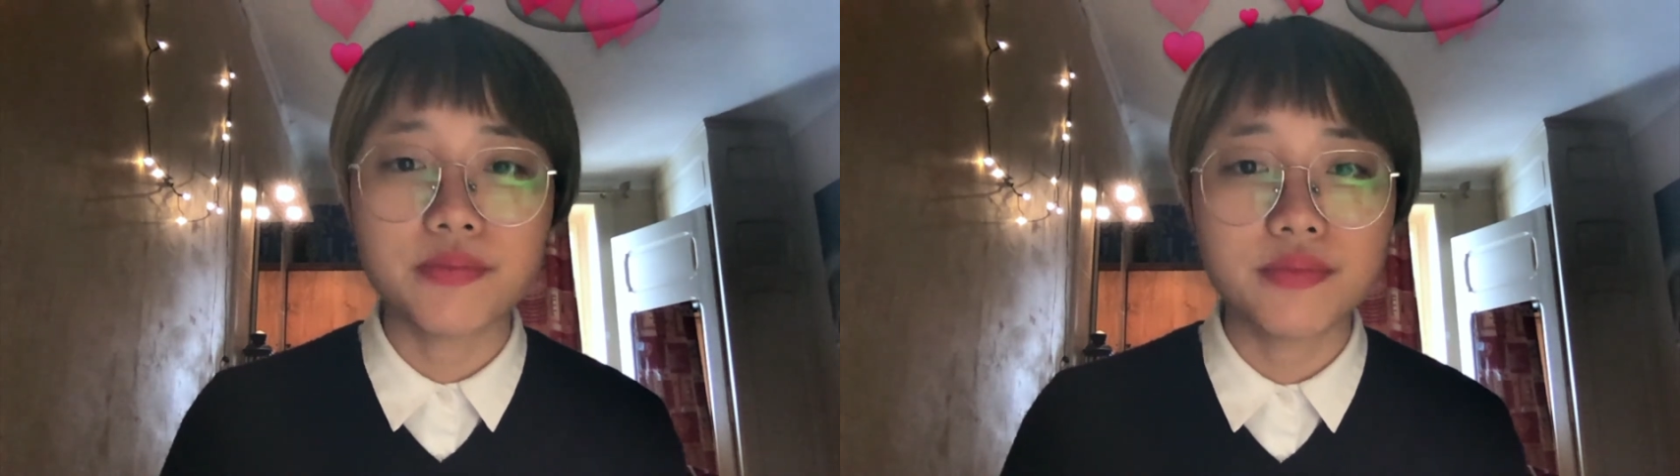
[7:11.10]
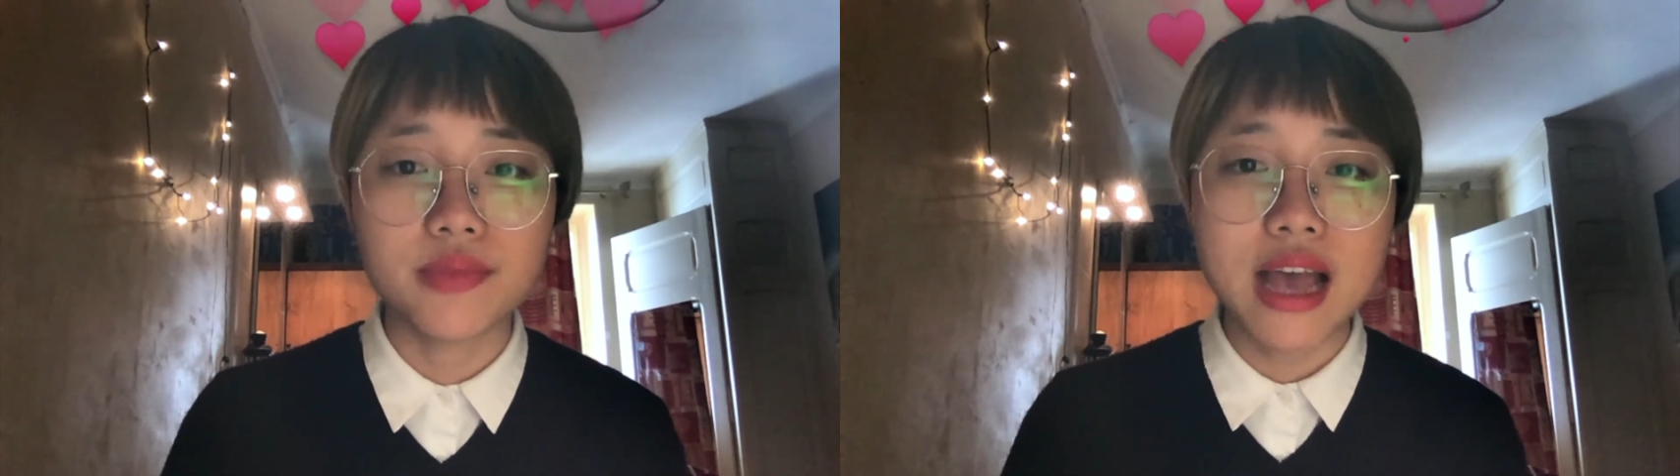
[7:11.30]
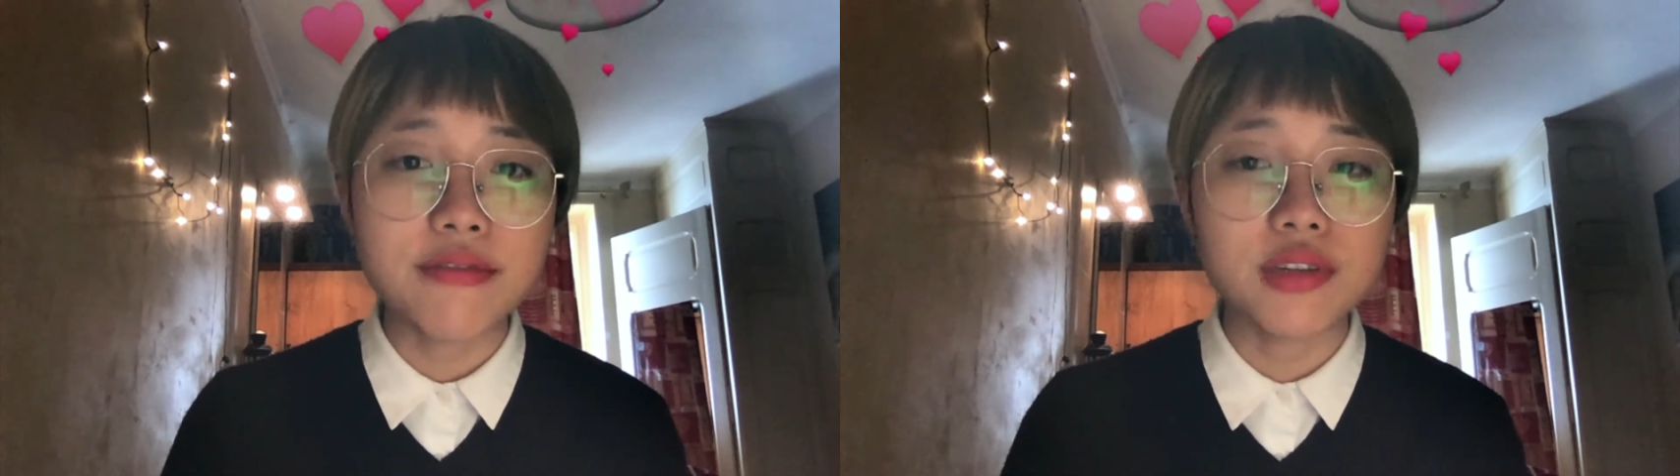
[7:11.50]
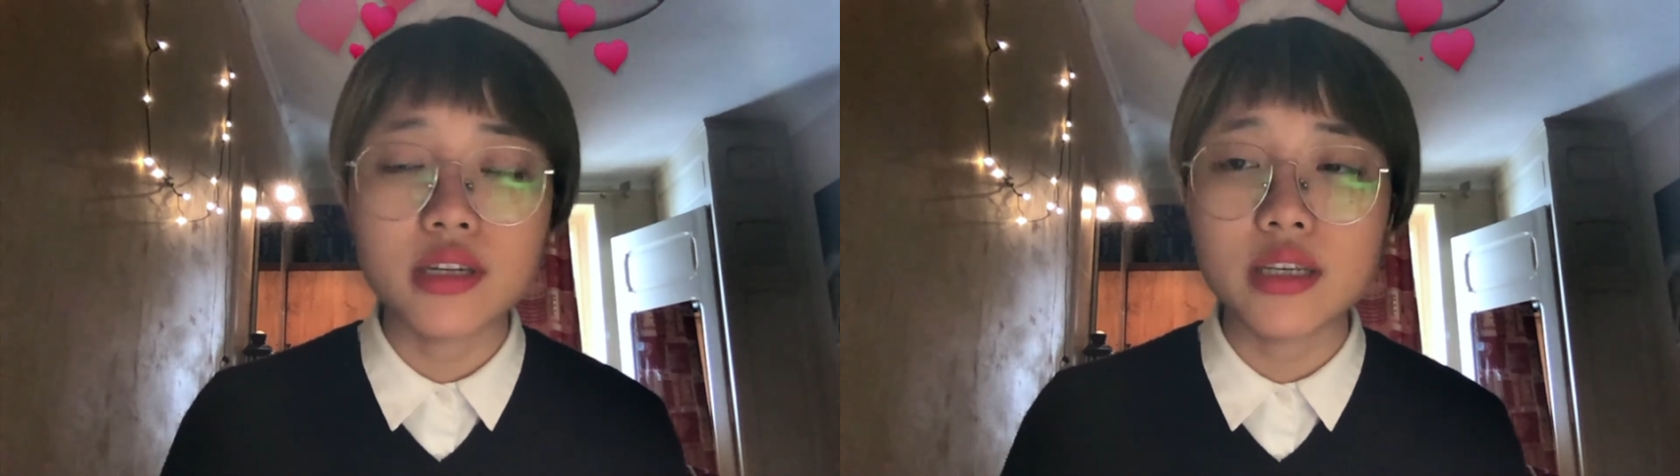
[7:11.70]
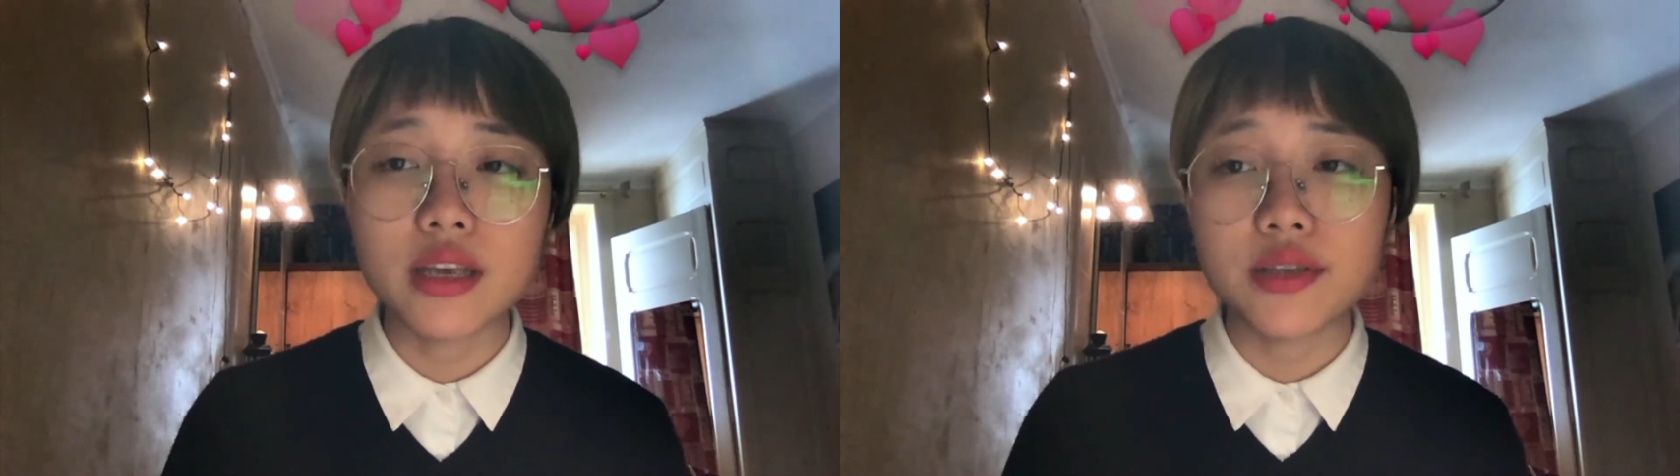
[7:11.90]

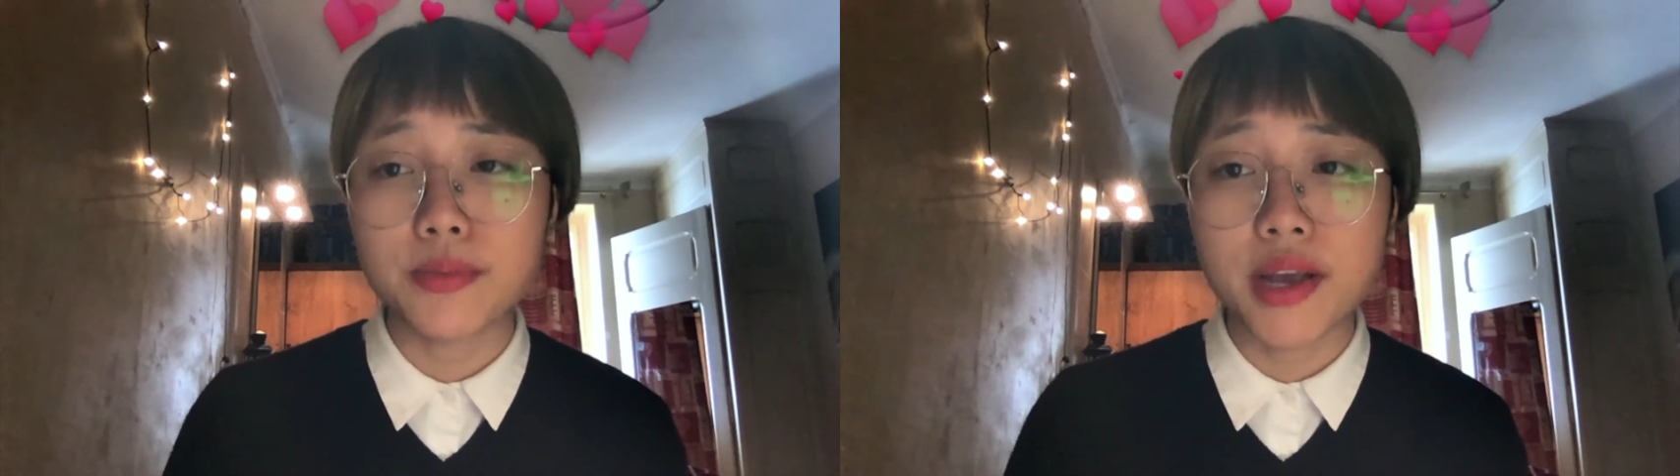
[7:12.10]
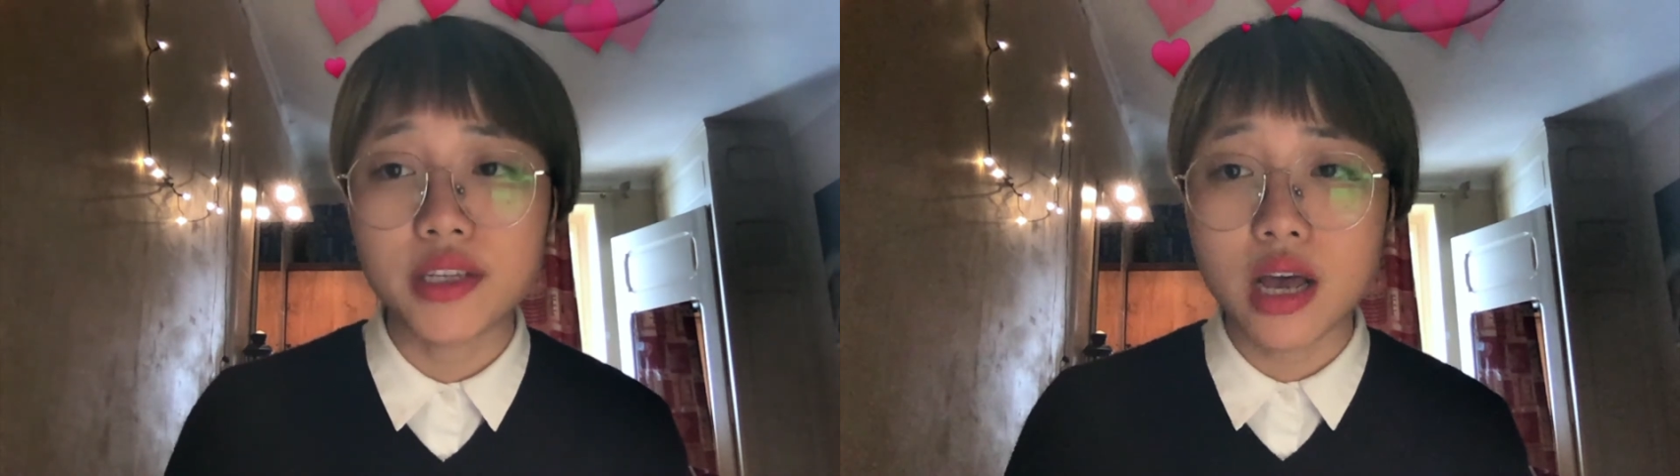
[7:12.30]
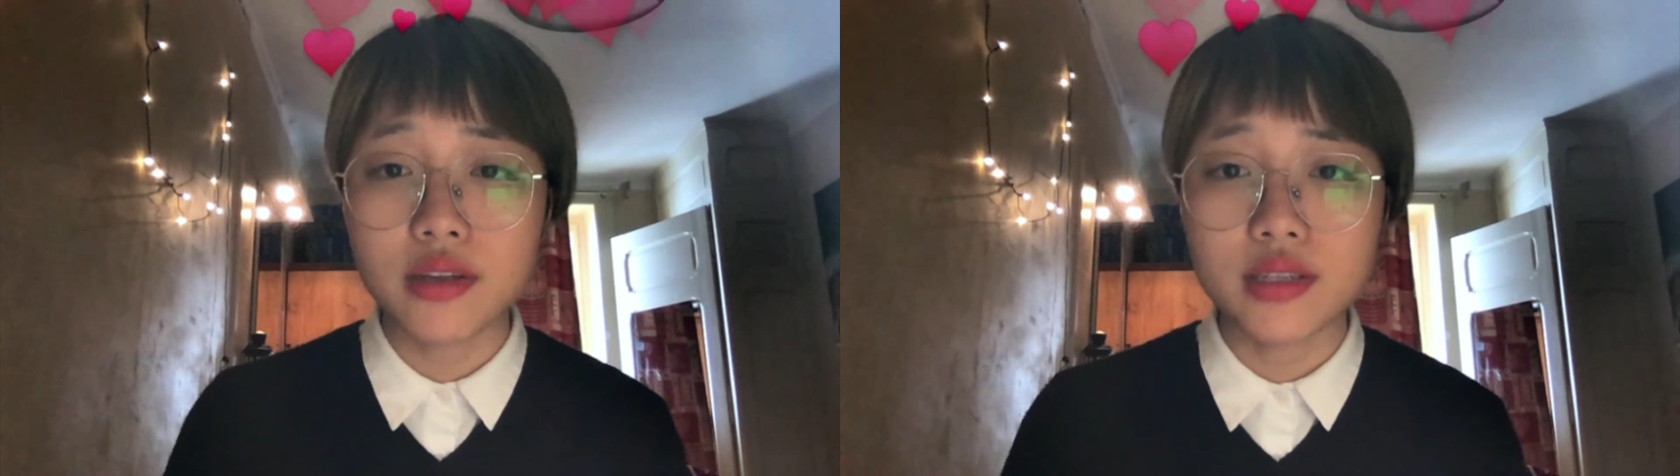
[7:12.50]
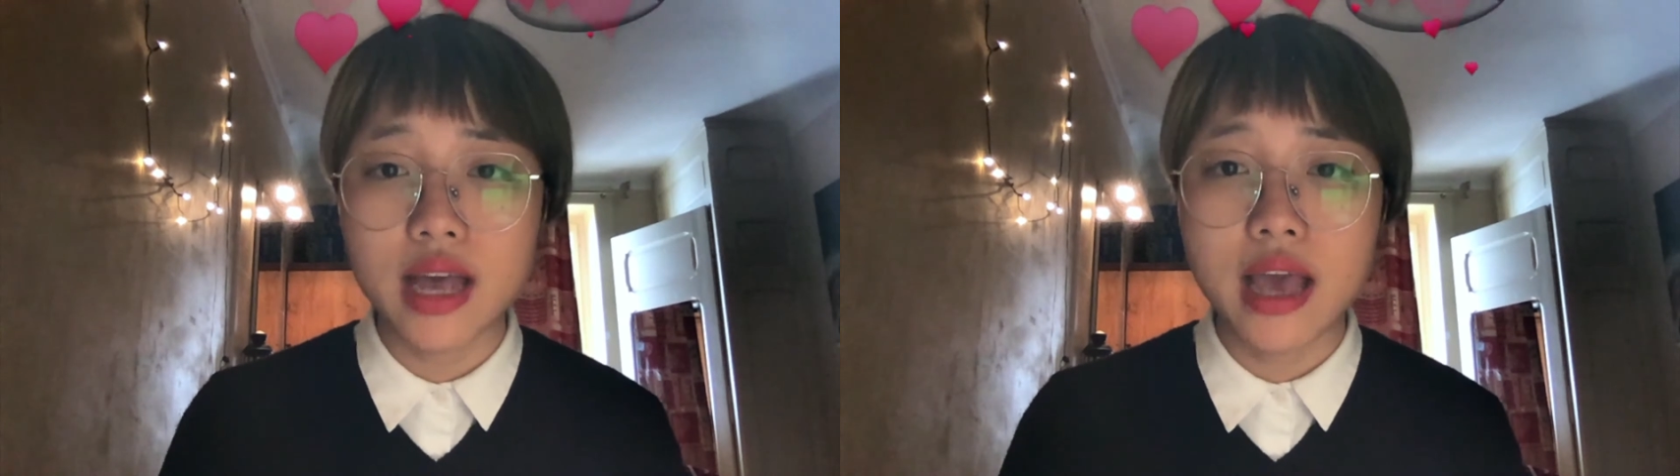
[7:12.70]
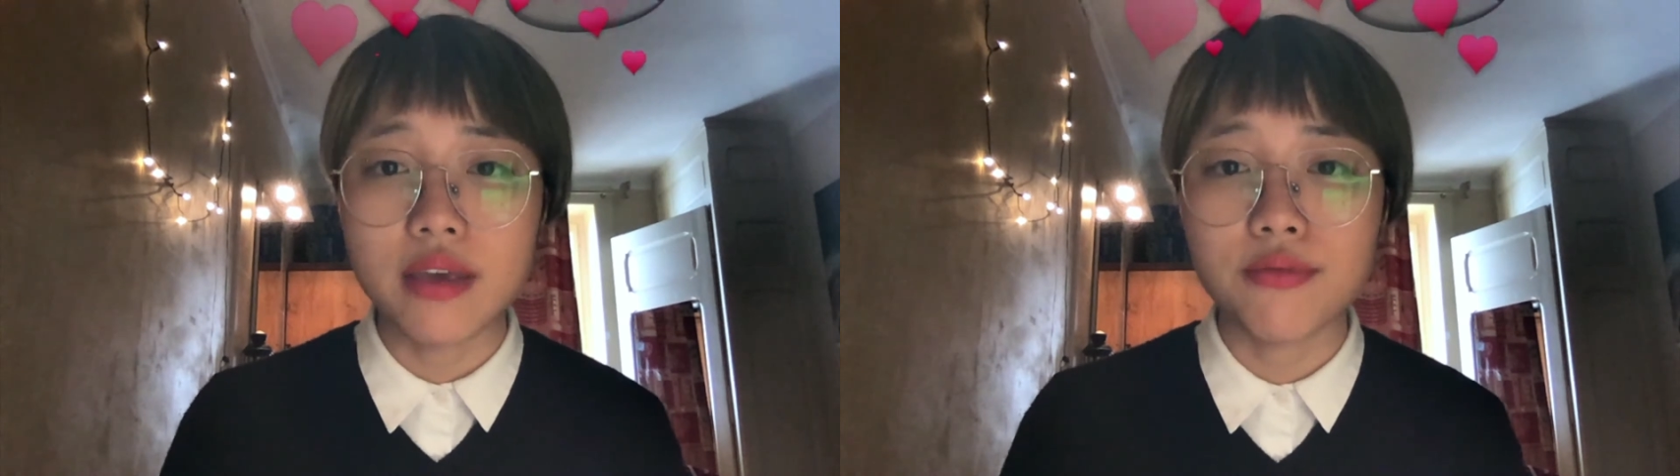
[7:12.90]
definitely is my downtime